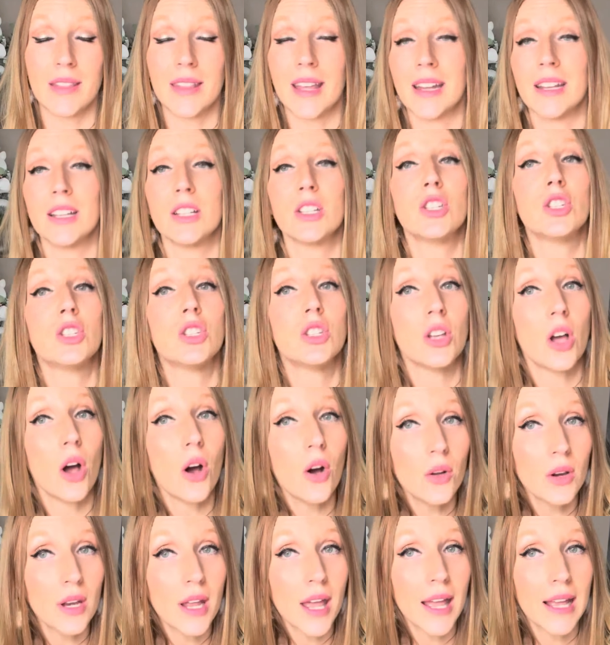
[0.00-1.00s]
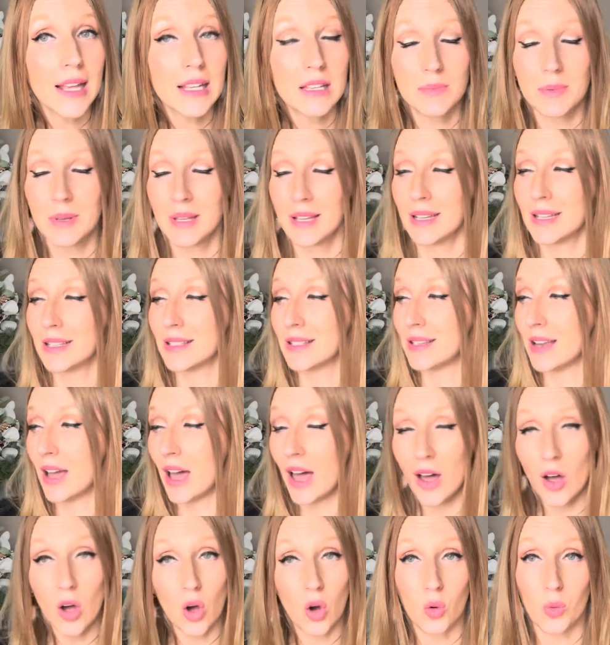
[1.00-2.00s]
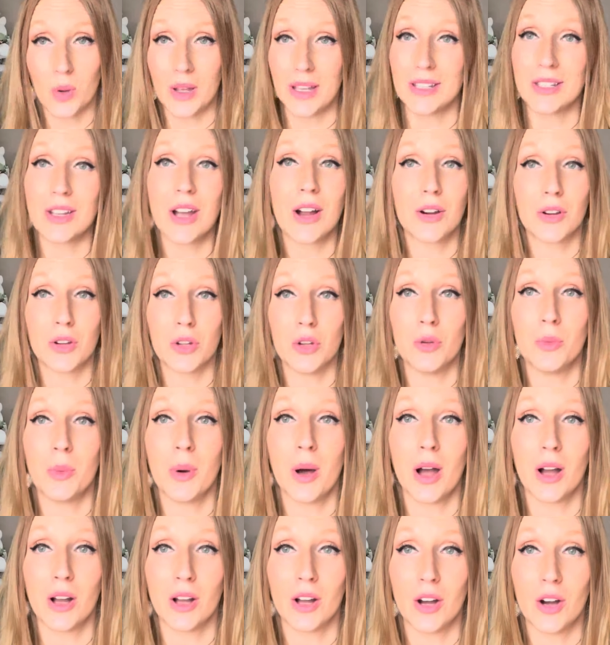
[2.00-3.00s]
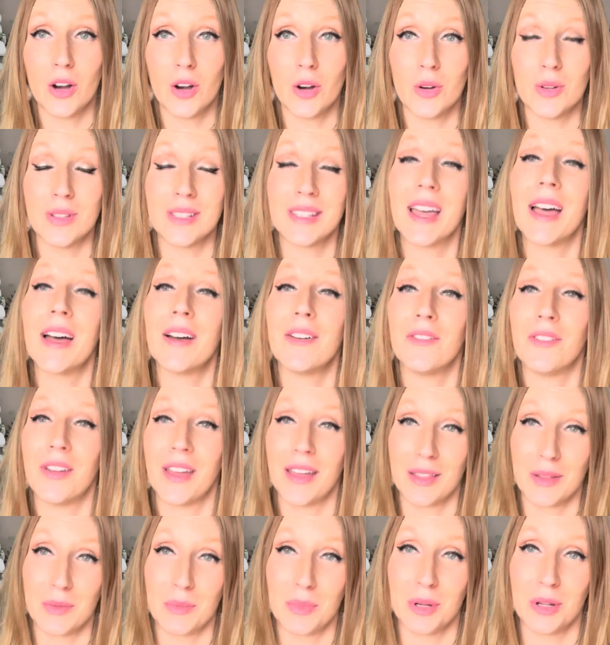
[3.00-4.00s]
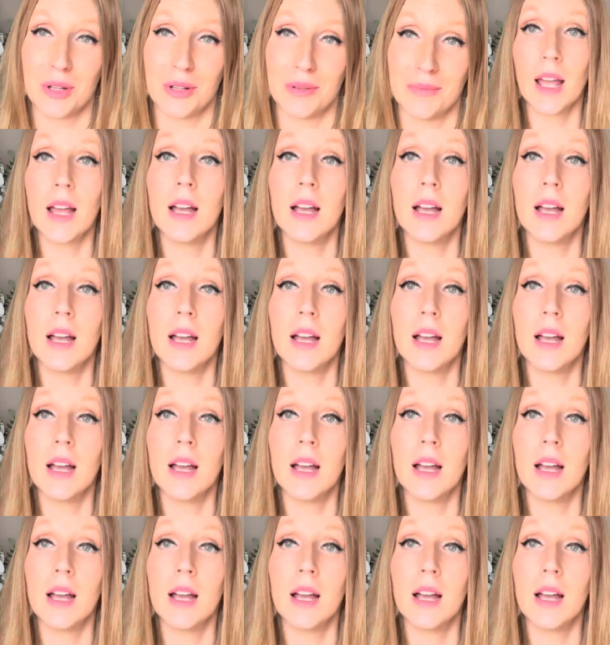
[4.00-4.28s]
That is so nice because not always are coupon codes available.